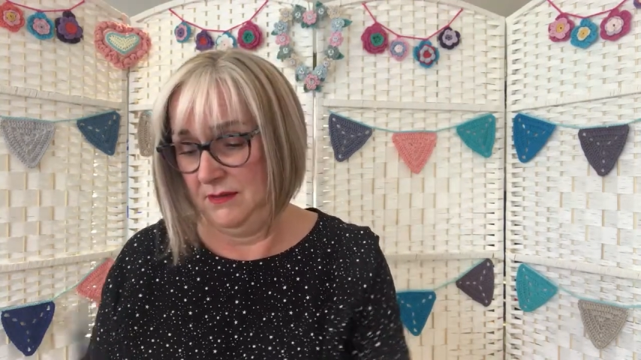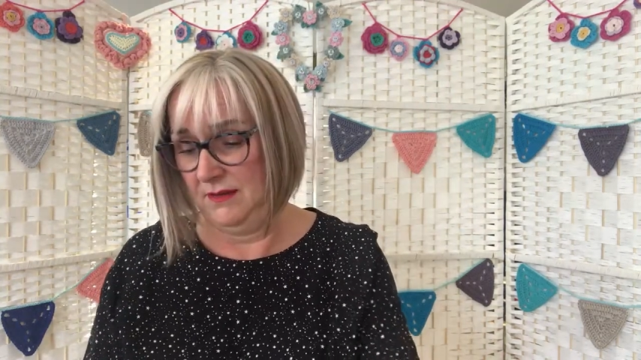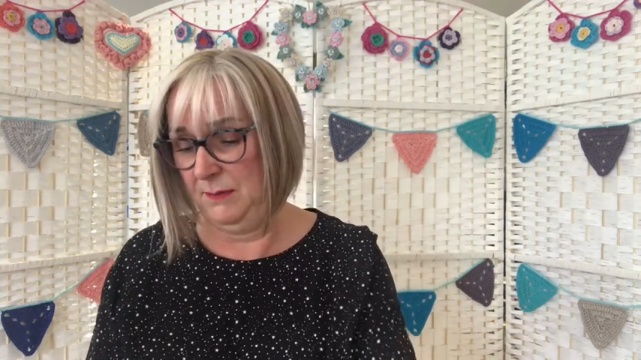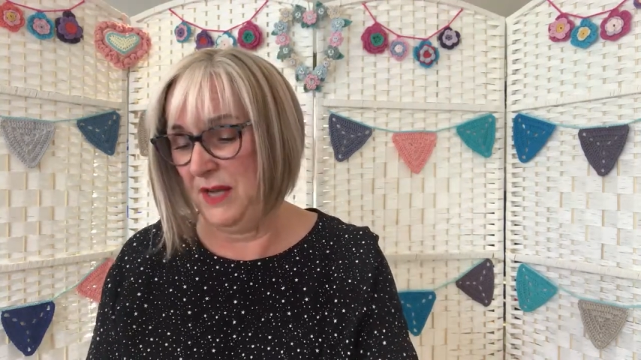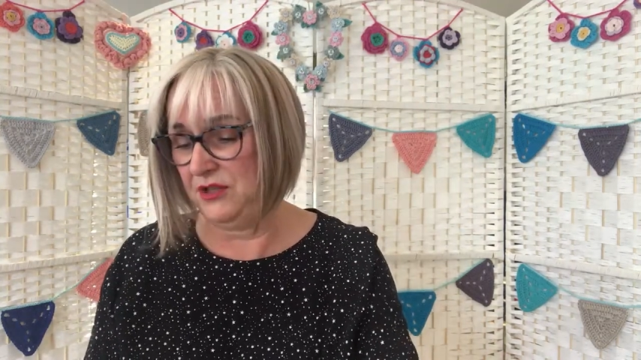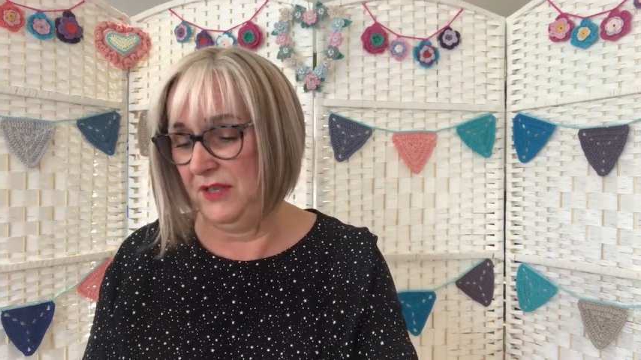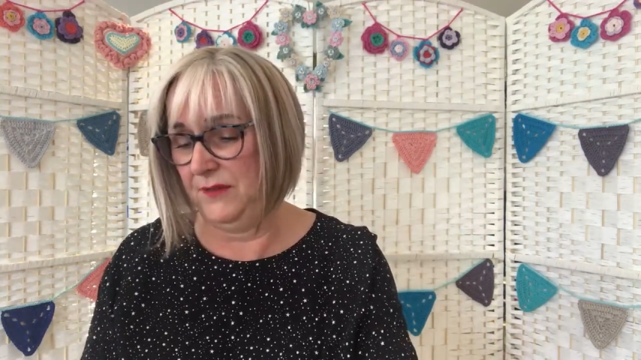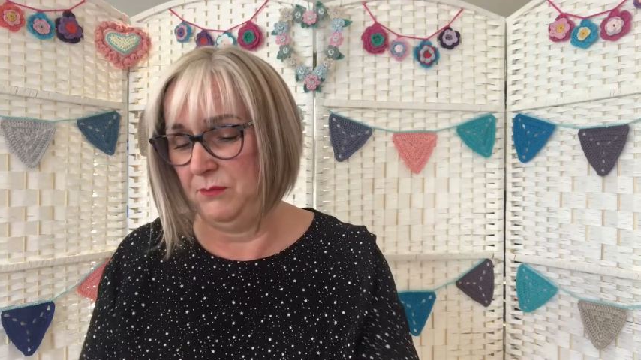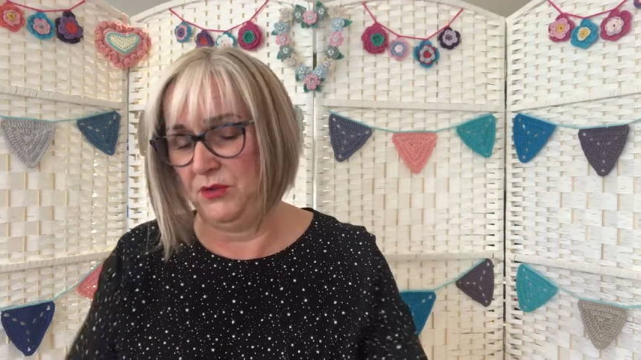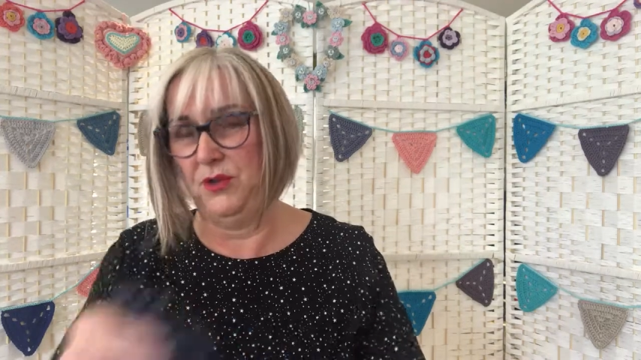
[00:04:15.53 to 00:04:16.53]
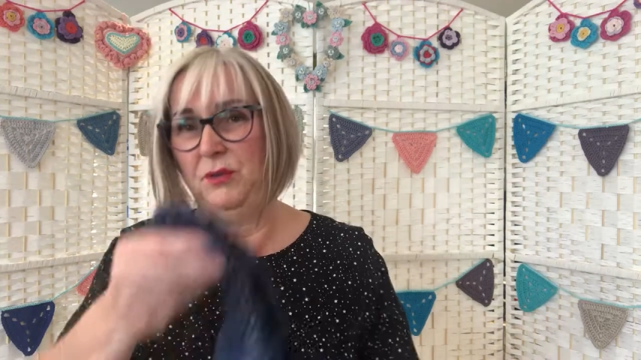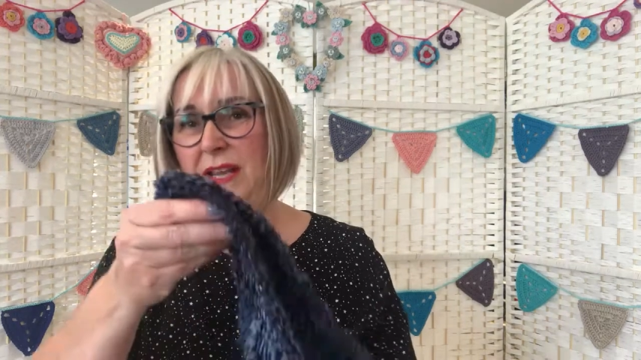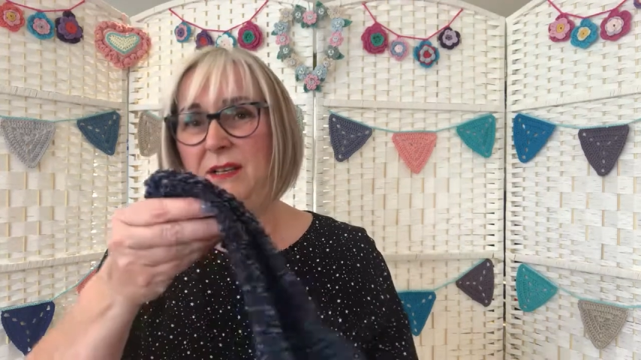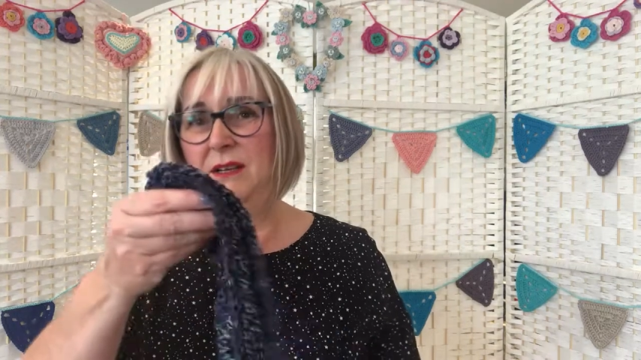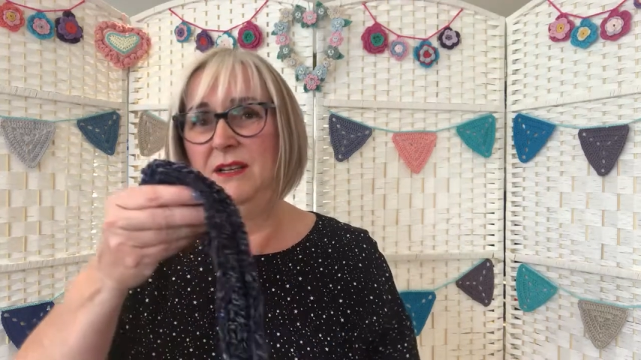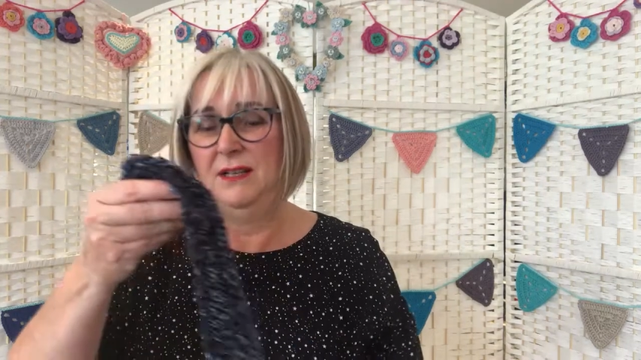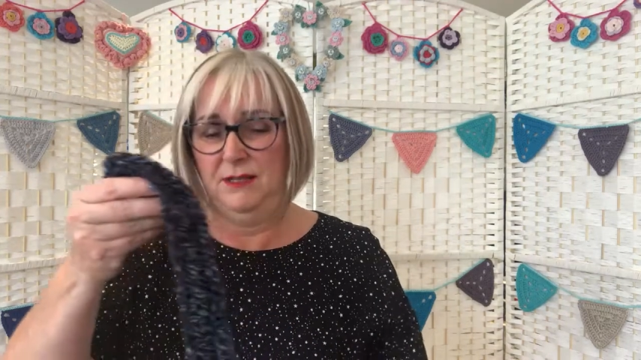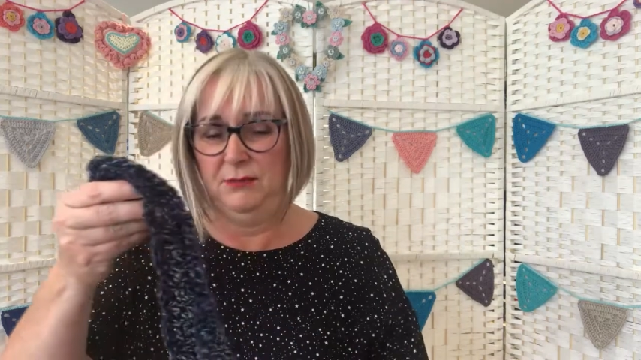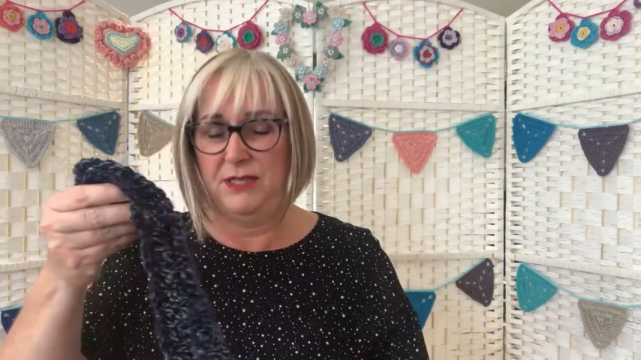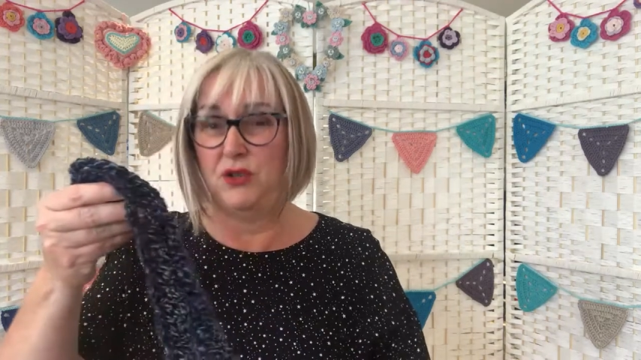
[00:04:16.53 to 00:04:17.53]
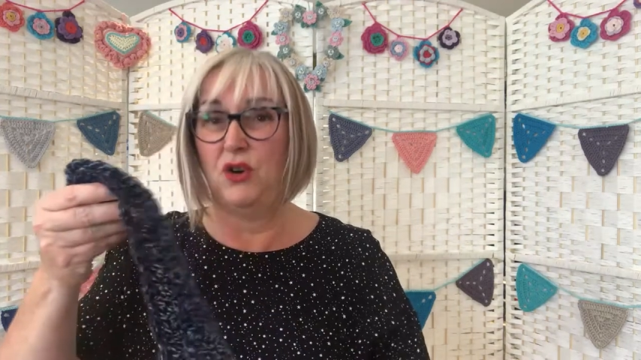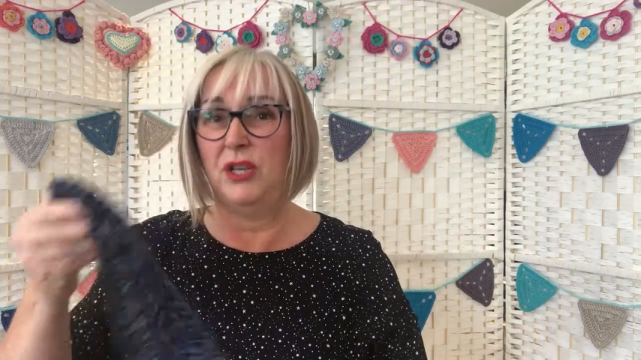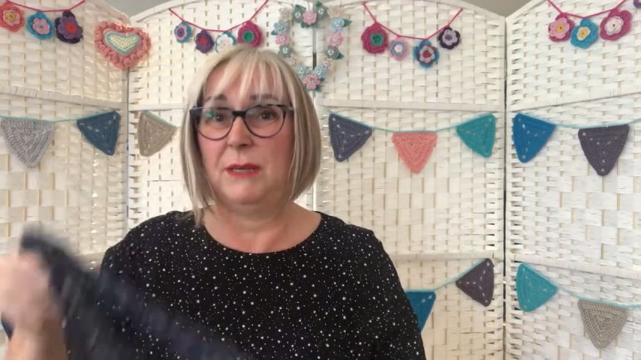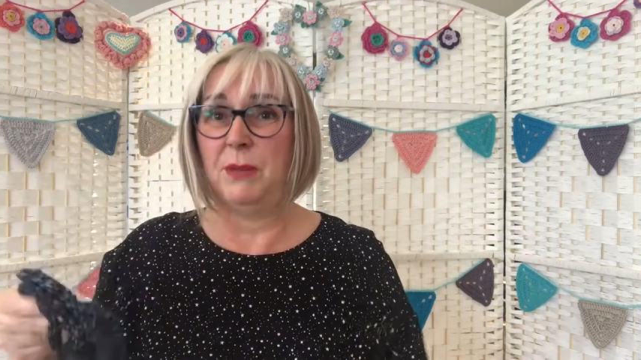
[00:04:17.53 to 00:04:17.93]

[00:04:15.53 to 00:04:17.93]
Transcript: Especially if I'm doing like wee dolly